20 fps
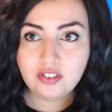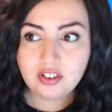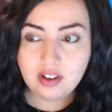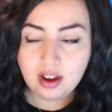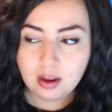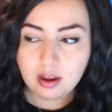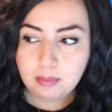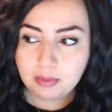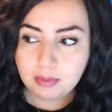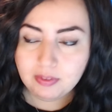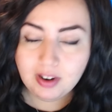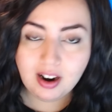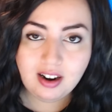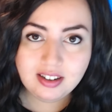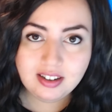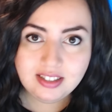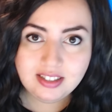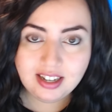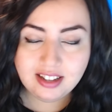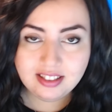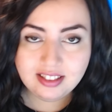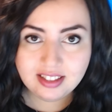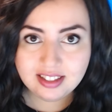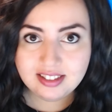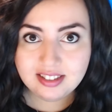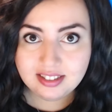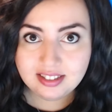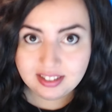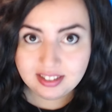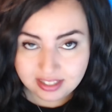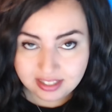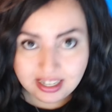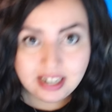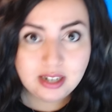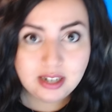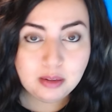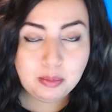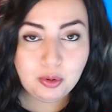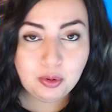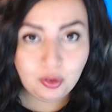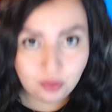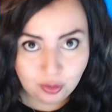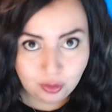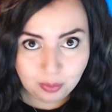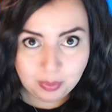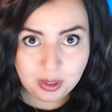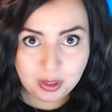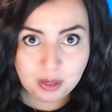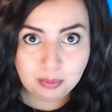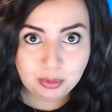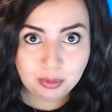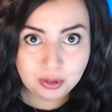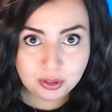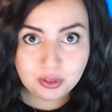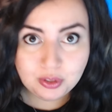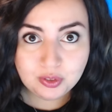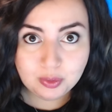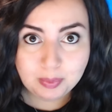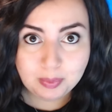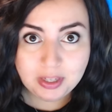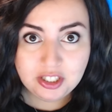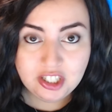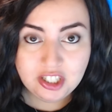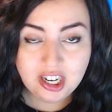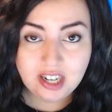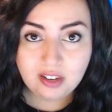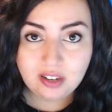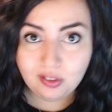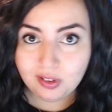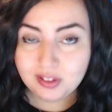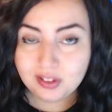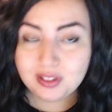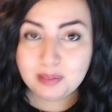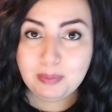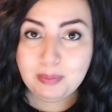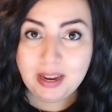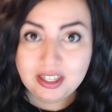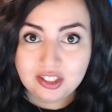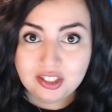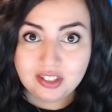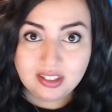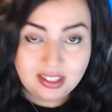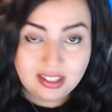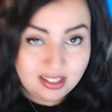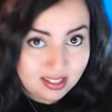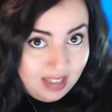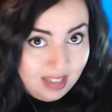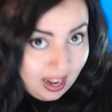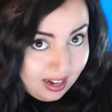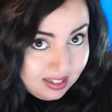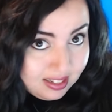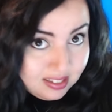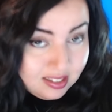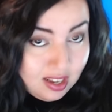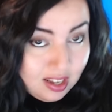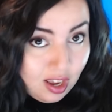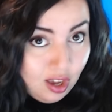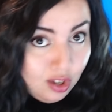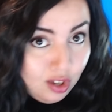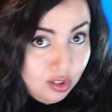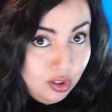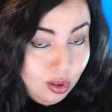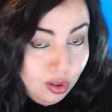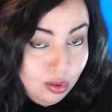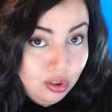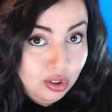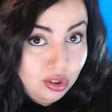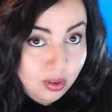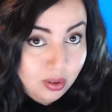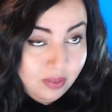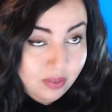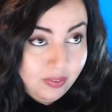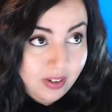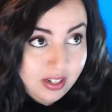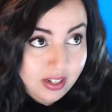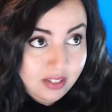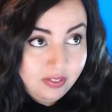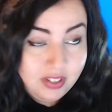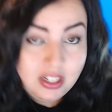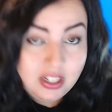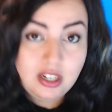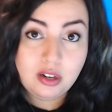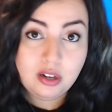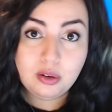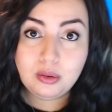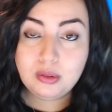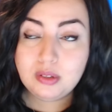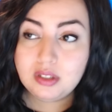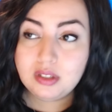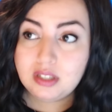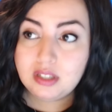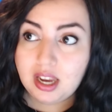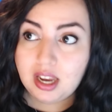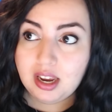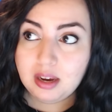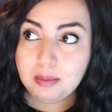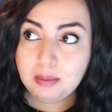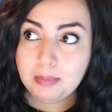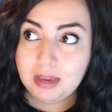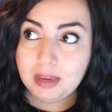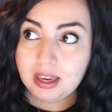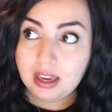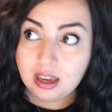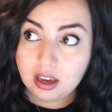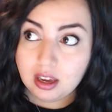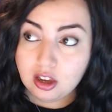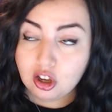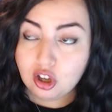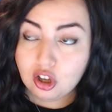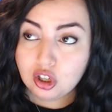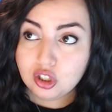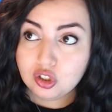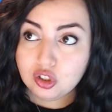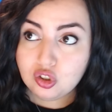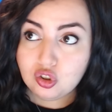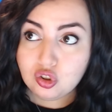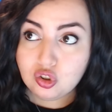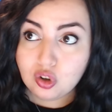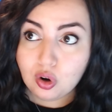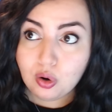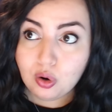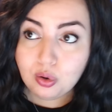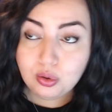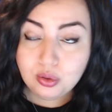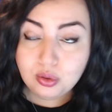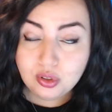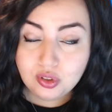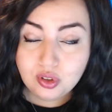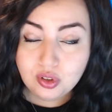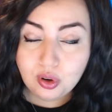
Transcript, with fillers: the type of content that's sustainable for me to produce for my channel, especially since those short funny videos take me so